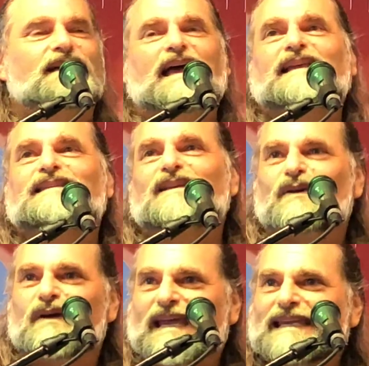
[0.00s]
and
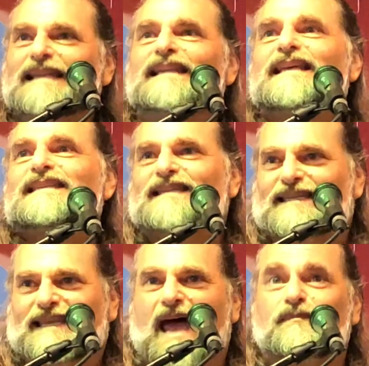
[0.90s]
to
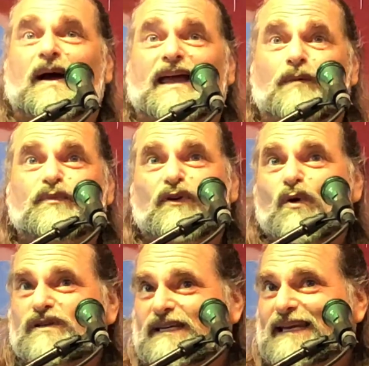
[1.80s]
elicit that by
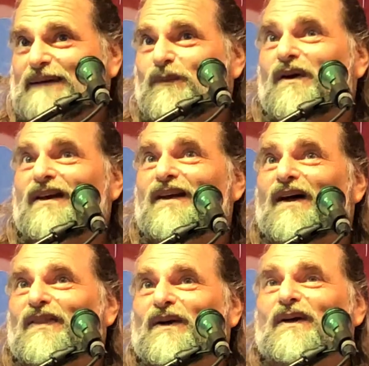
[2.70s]
approaching one
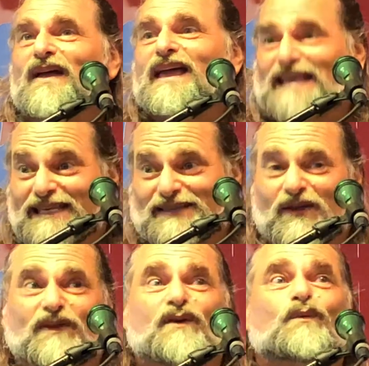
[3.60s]
another, each
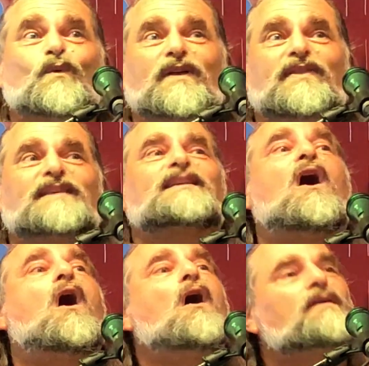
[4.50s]
other, with this
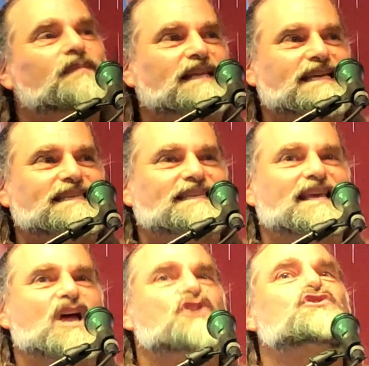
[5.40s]
harmless,
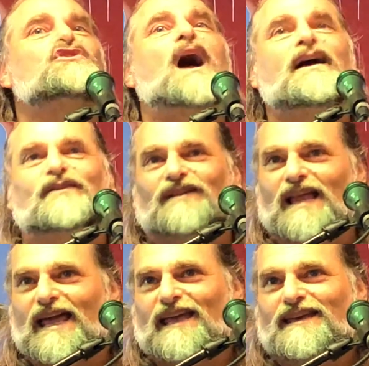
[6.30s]

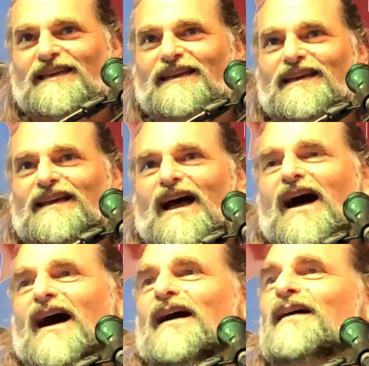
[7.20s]
childlike
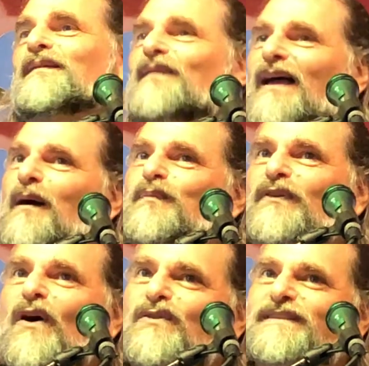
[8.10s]

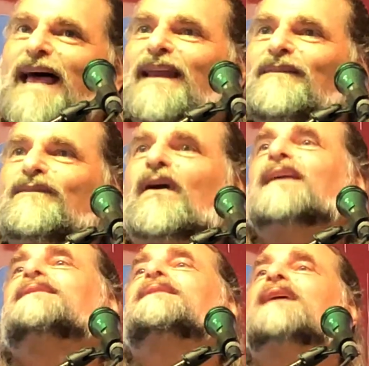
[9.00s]
approach that
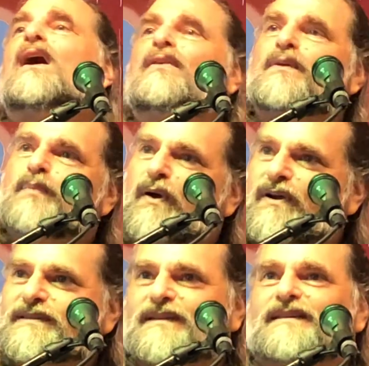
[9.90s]
invites the other
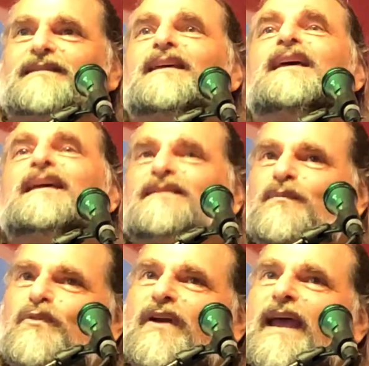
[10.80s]
person to
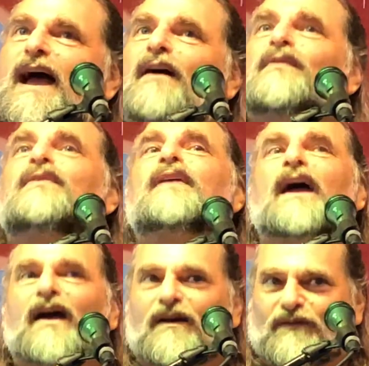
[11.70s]
bring out
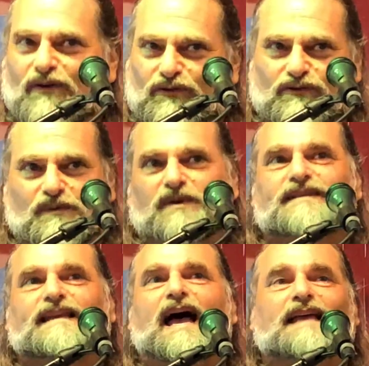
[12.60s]
their vulnerable
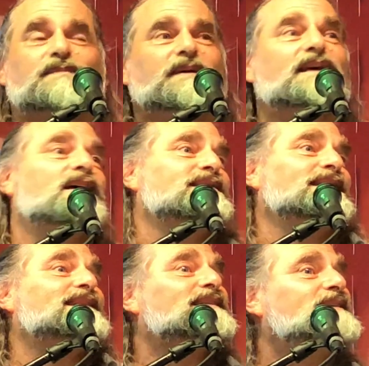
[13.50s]
sides because
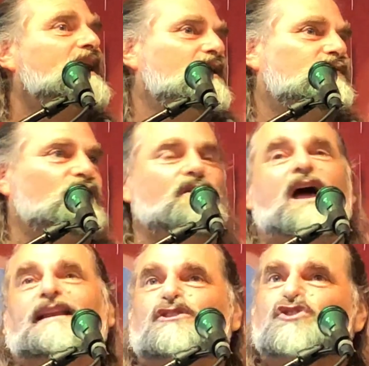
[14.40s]
it's safe. You're
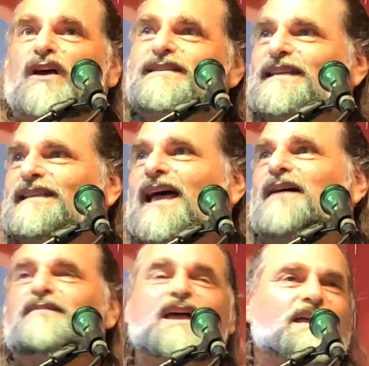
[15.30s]
not judging
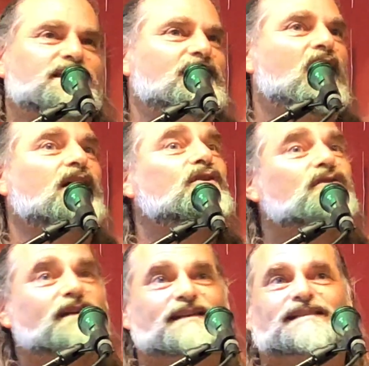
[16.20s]
them, you're not
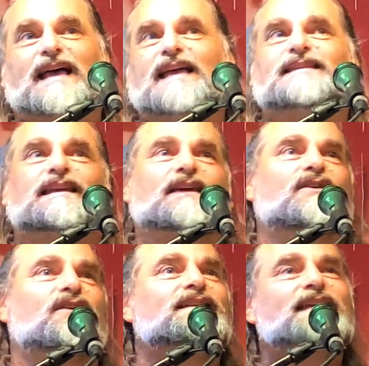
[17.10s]
criticizing
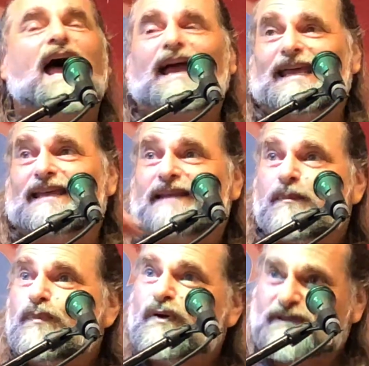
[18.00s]
or attacking
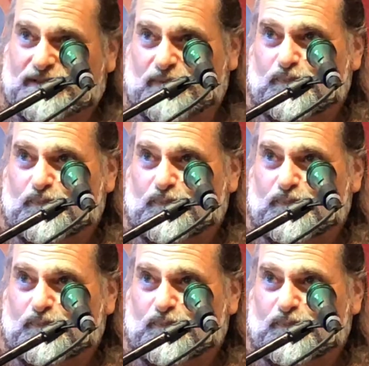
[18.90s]
that puts the